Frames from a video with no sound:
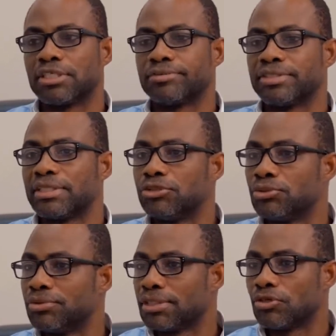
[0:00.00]
especially
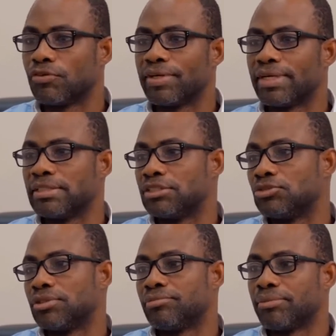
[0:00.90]
during the COVID-19
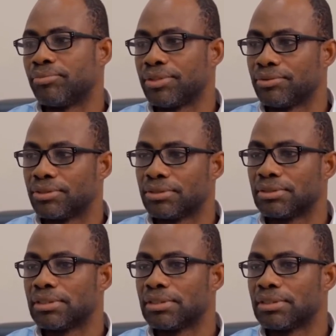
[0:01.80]
treatment period.